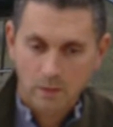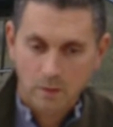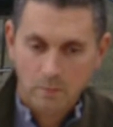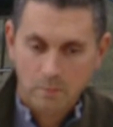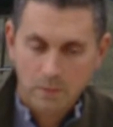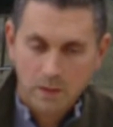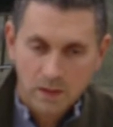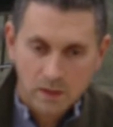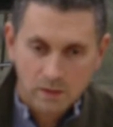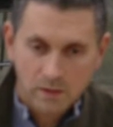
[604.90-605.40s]

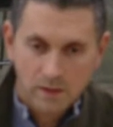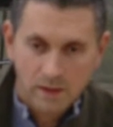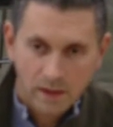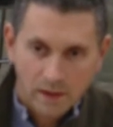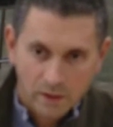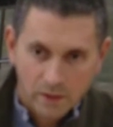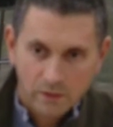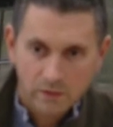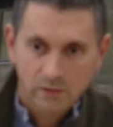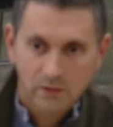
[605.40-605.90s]
Be the
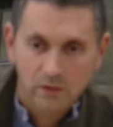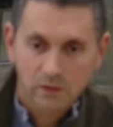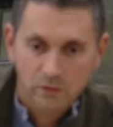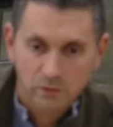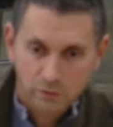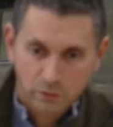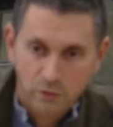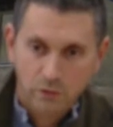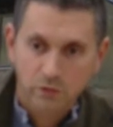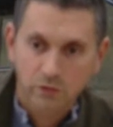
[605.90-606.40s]
healthiest
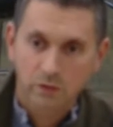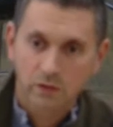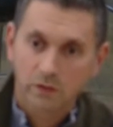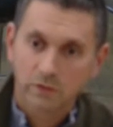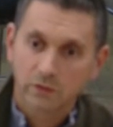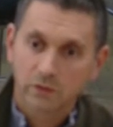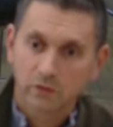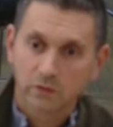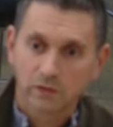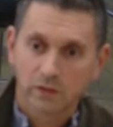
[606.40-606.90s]
version
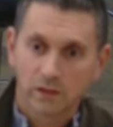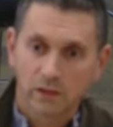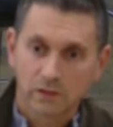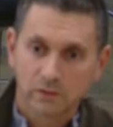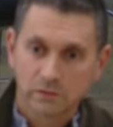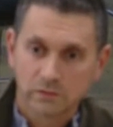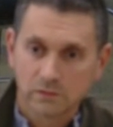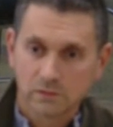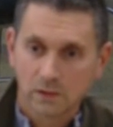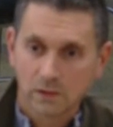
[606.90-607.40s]
of
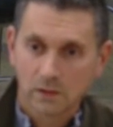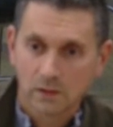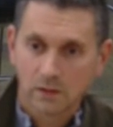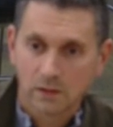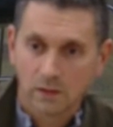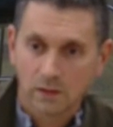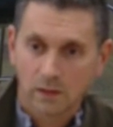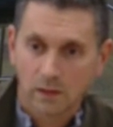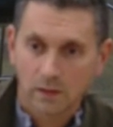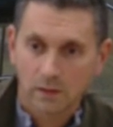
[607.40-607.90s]
yourself.
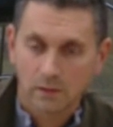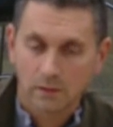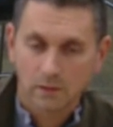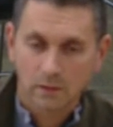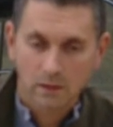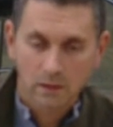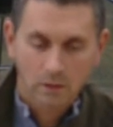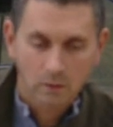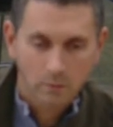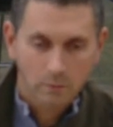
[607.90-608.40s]

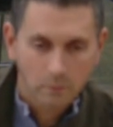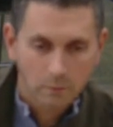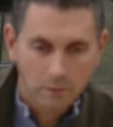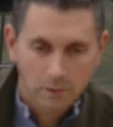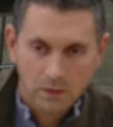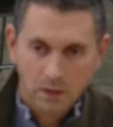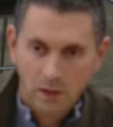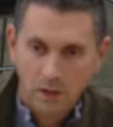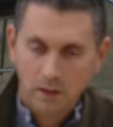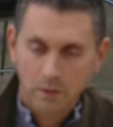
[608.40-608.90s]
When we
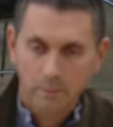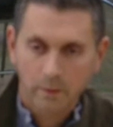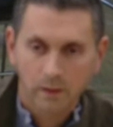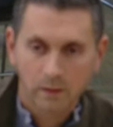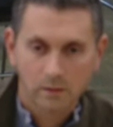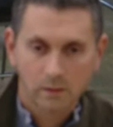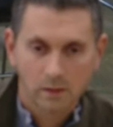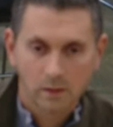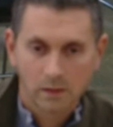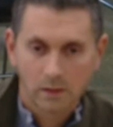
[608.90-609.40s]
talk
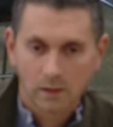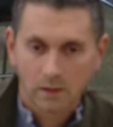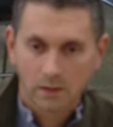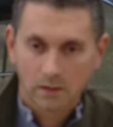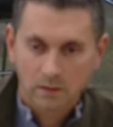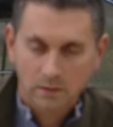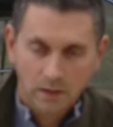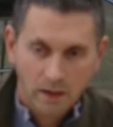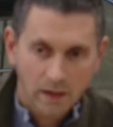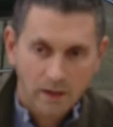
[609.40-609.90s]
about
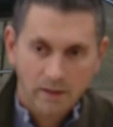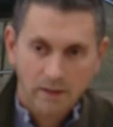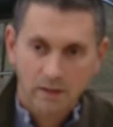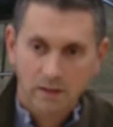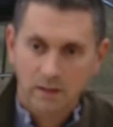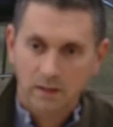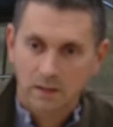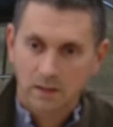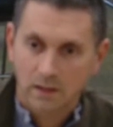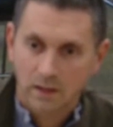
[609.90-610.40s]
diet
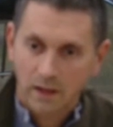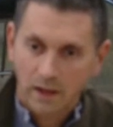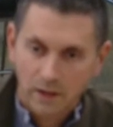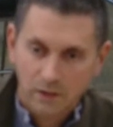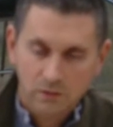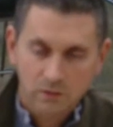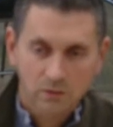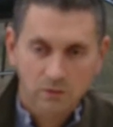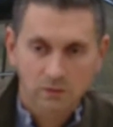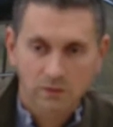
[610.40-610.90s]
and
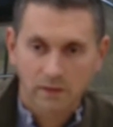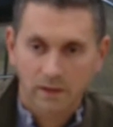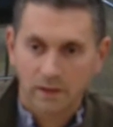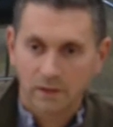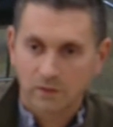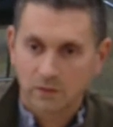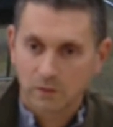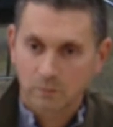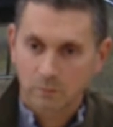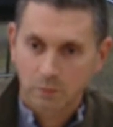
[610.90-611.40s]

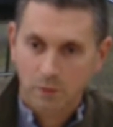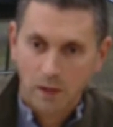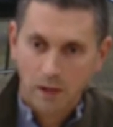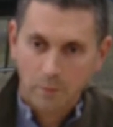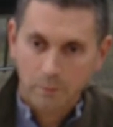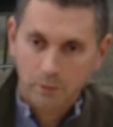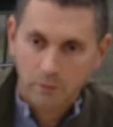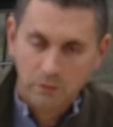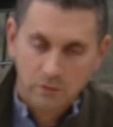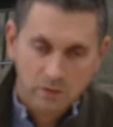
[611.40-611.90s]
exercise and
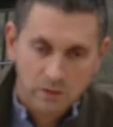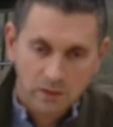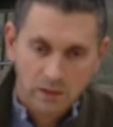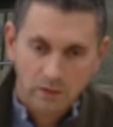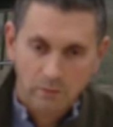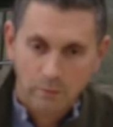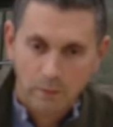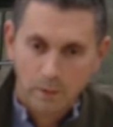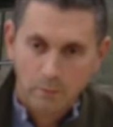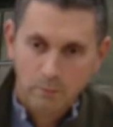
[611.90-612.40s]
proper
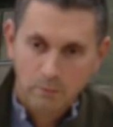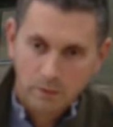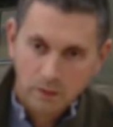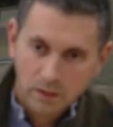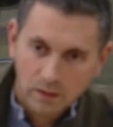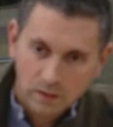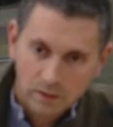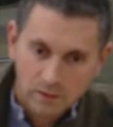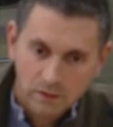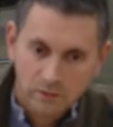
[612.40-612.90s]
sleep, it
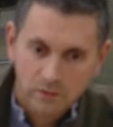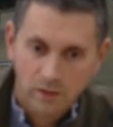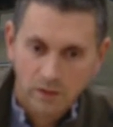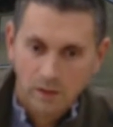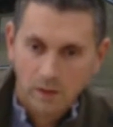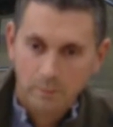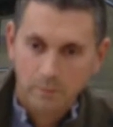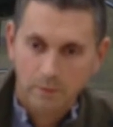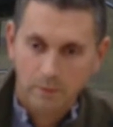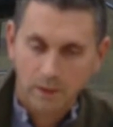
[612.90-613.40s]
really does
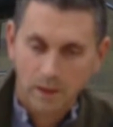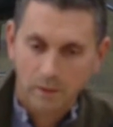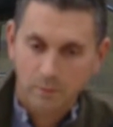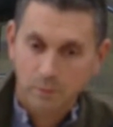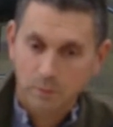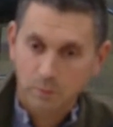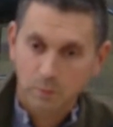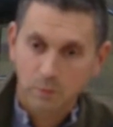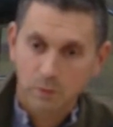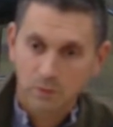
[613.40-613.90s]
help. It
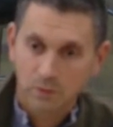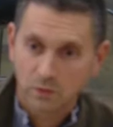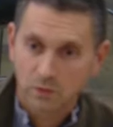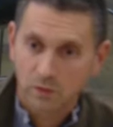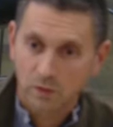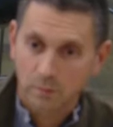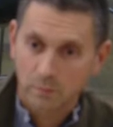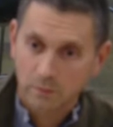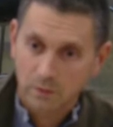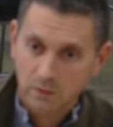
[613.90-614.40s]
helps boost
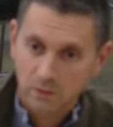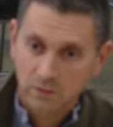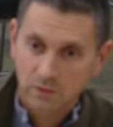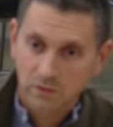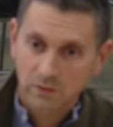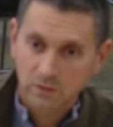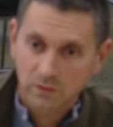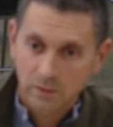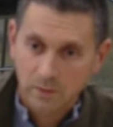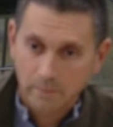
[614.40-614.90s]
your immune
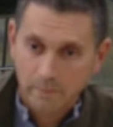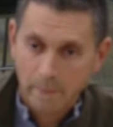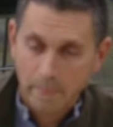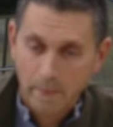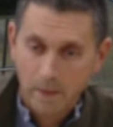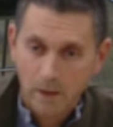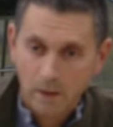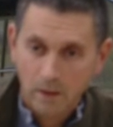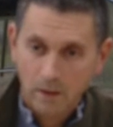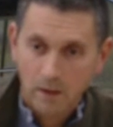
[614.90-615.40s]
system.
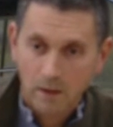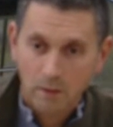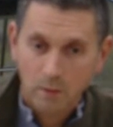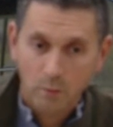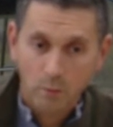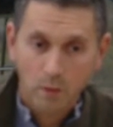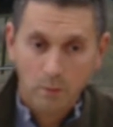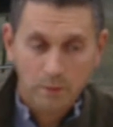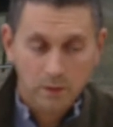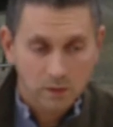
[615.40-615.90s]
And
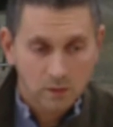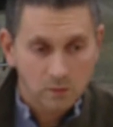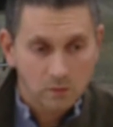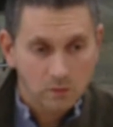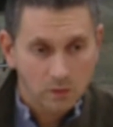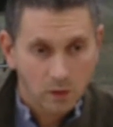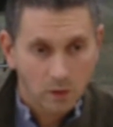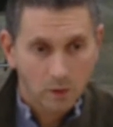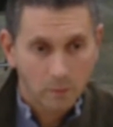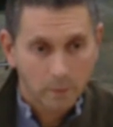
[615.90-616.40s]
what we do
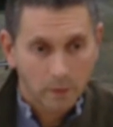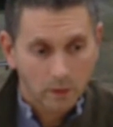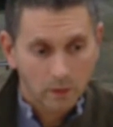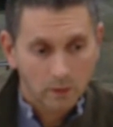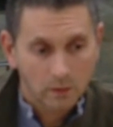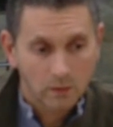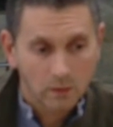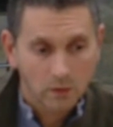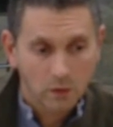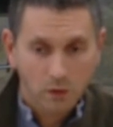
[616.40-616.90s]
know about
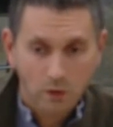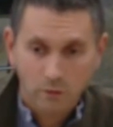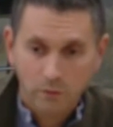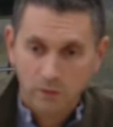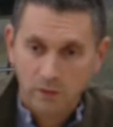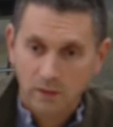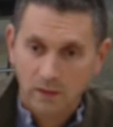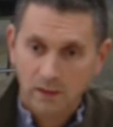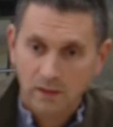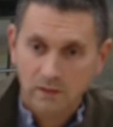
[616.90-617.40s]

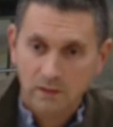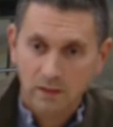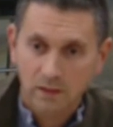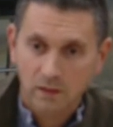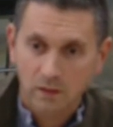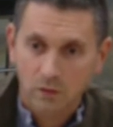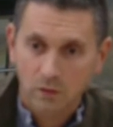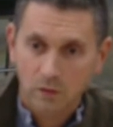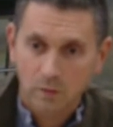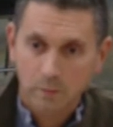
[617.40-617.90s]

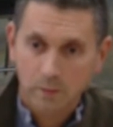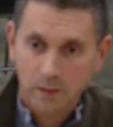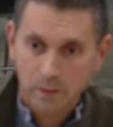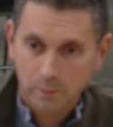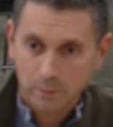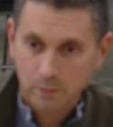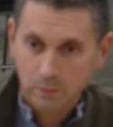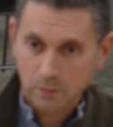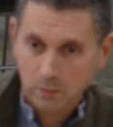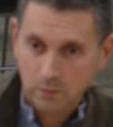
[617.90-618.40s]
COVID-19 are the
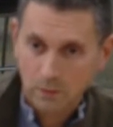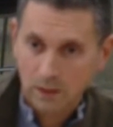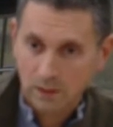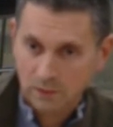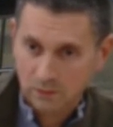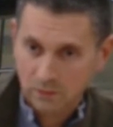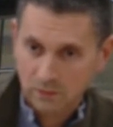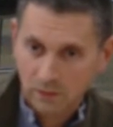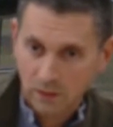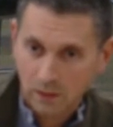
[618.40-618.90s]
people who
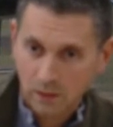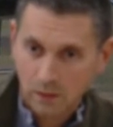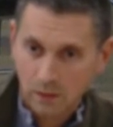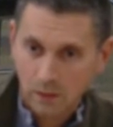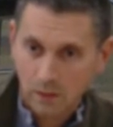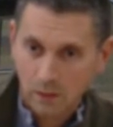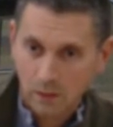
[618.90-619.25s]
get sick,